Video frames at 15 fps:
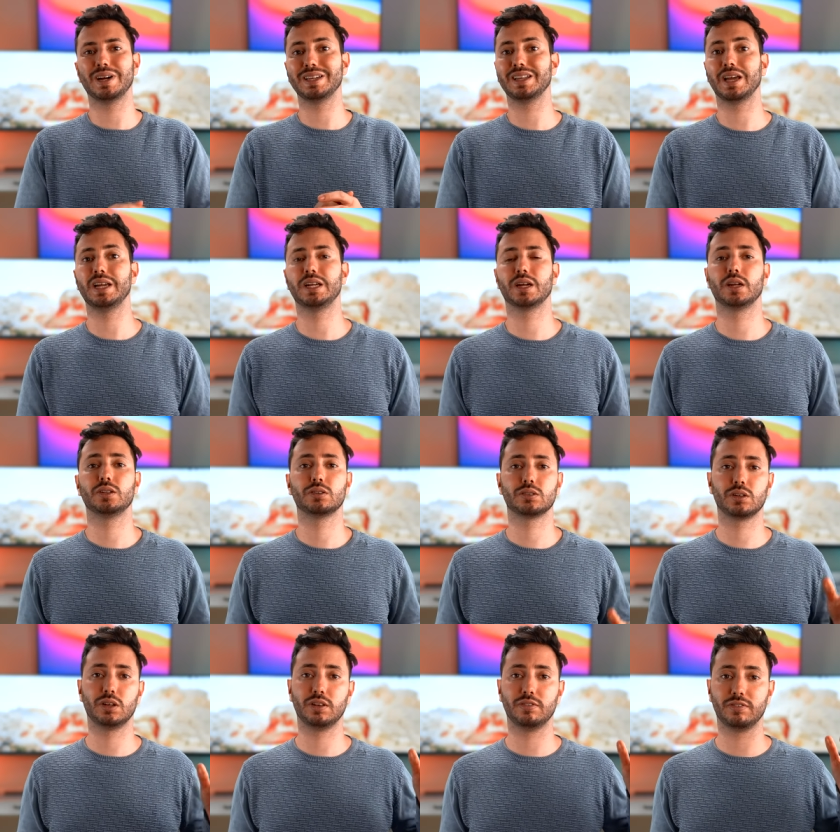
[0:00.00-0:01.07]
take, I
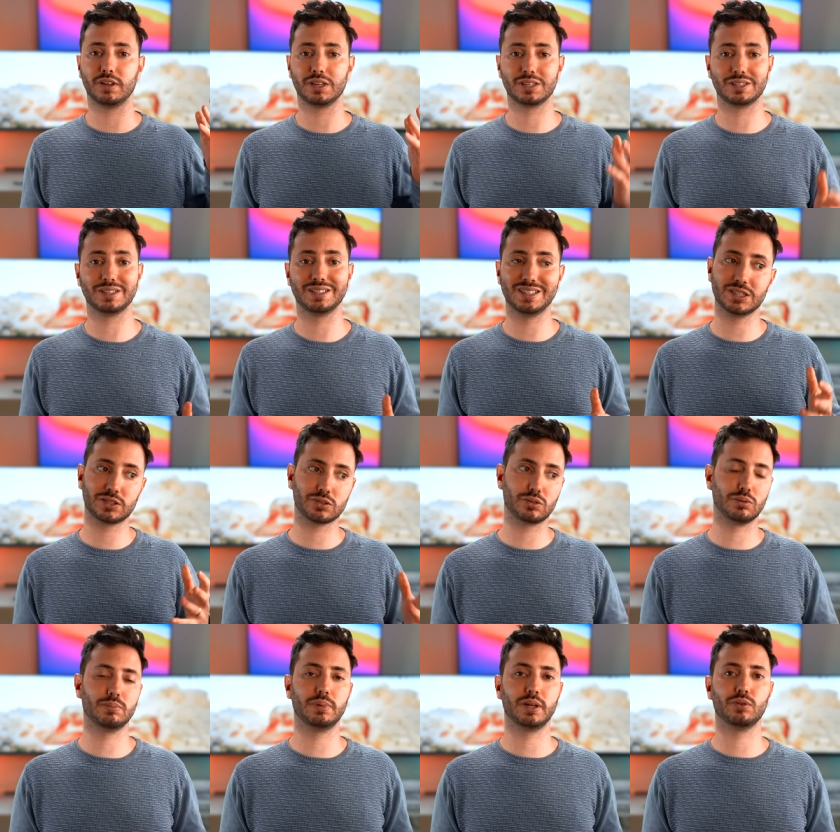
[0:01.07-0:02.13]
totally think this
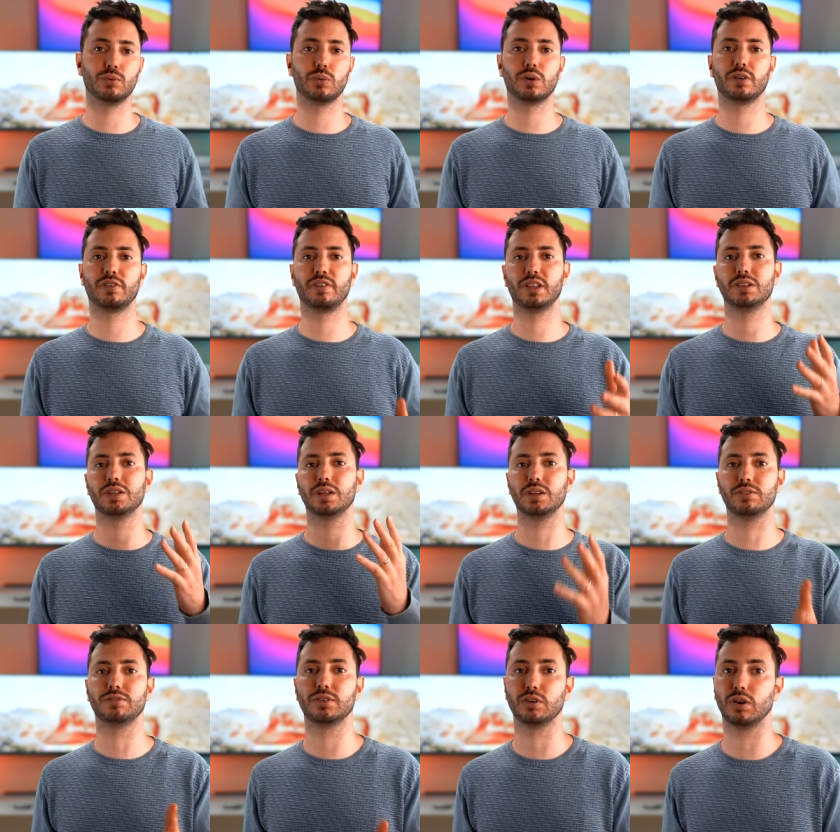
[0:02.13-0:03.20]
could be worth it
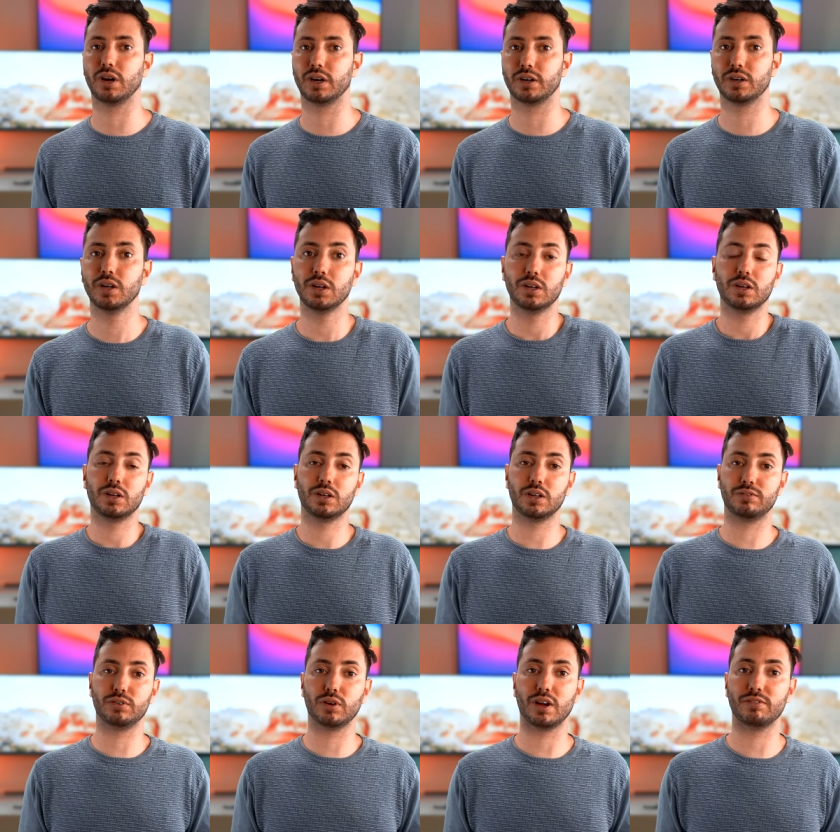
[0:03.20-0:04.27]
if you are
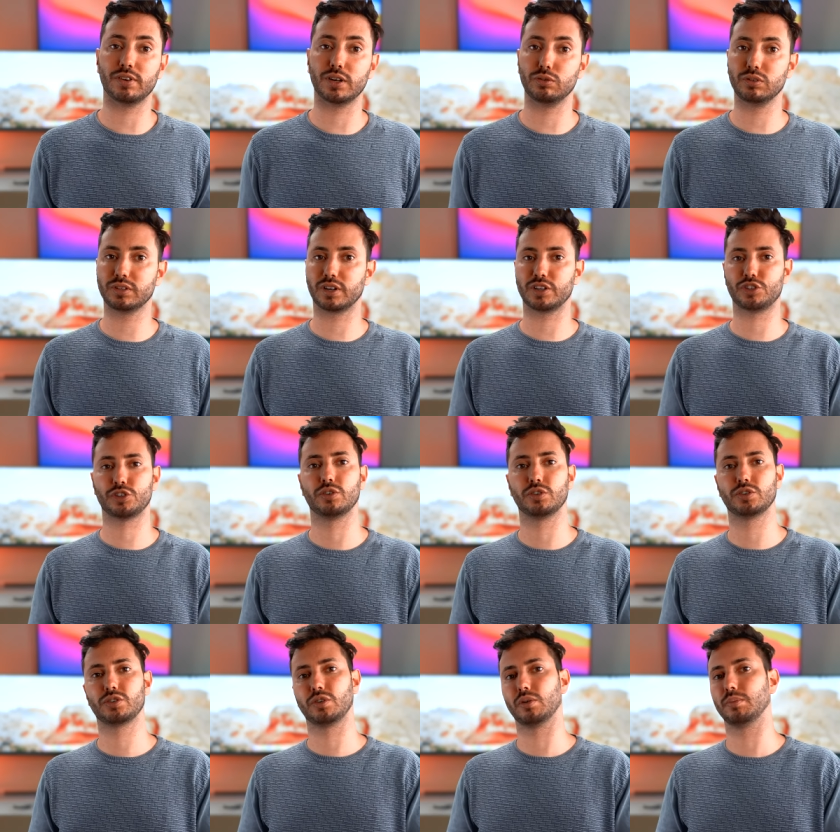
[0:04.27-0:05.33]
if you have an ultra
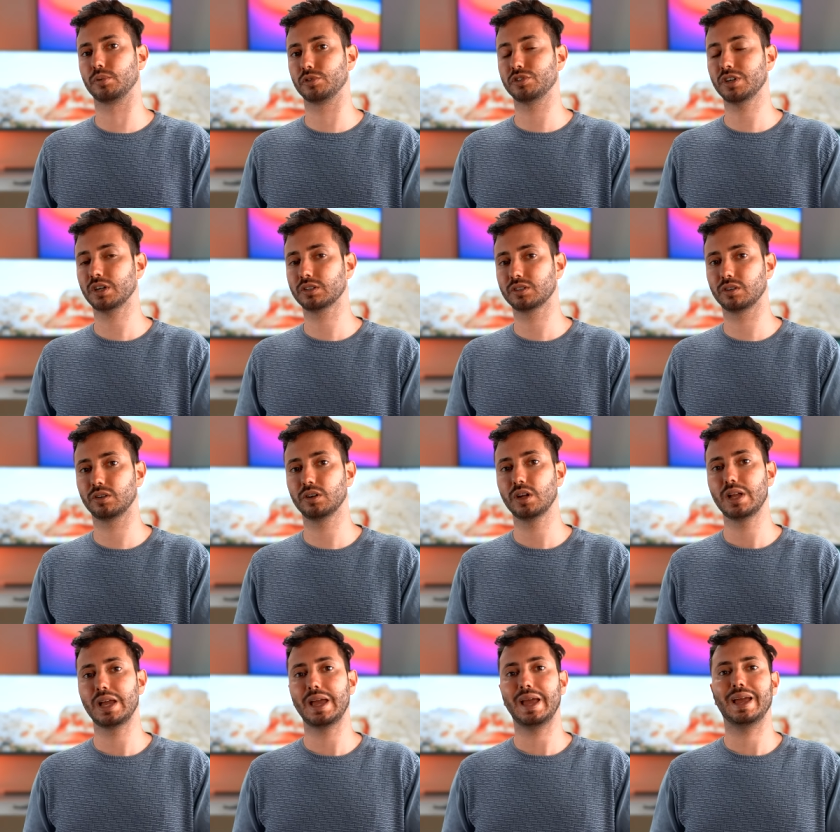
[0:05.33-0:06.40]
short throw projector
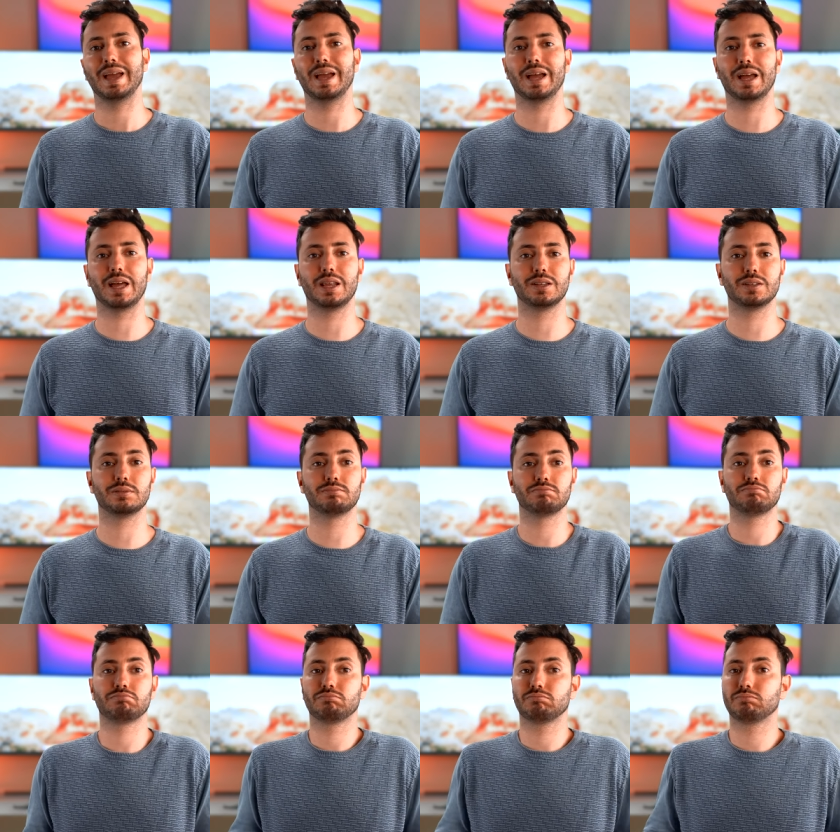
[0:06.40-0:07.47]
and
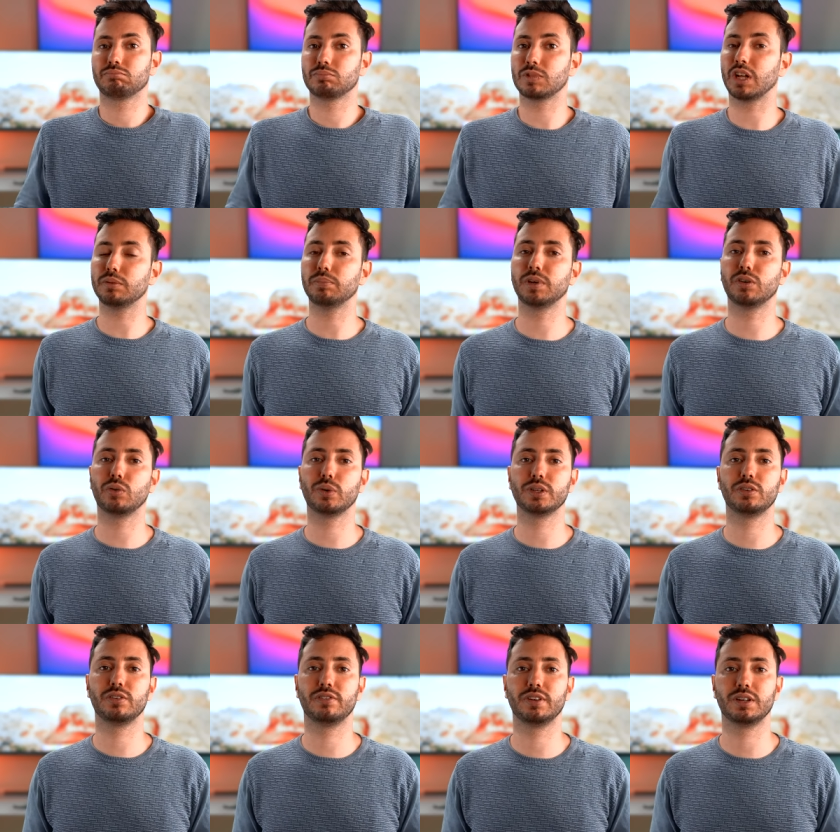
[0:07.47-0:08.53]
let me know
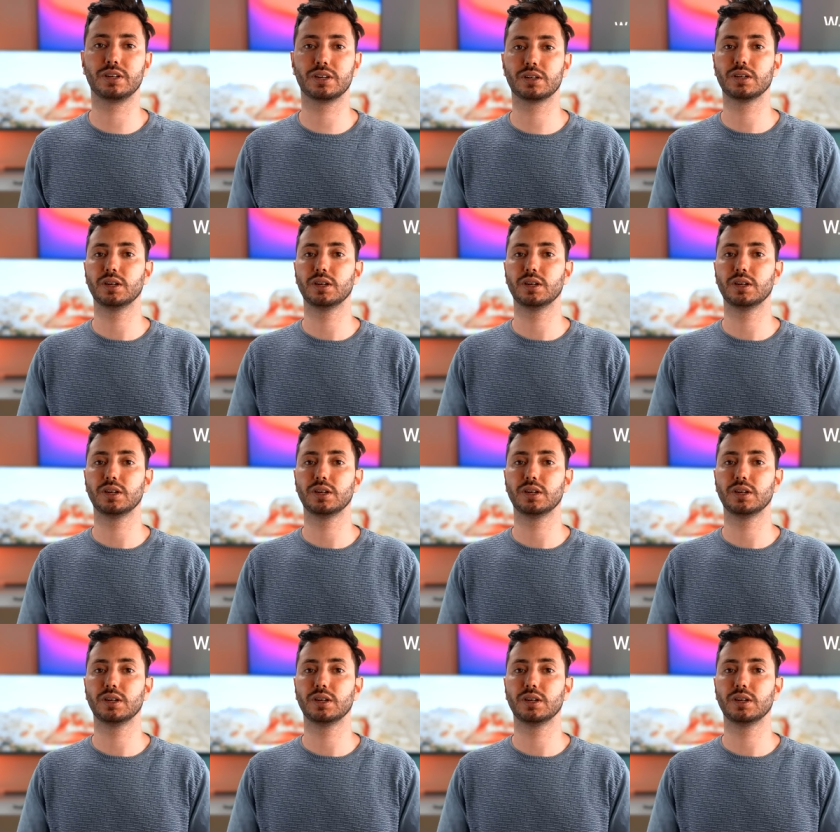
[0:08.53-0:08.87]
what you think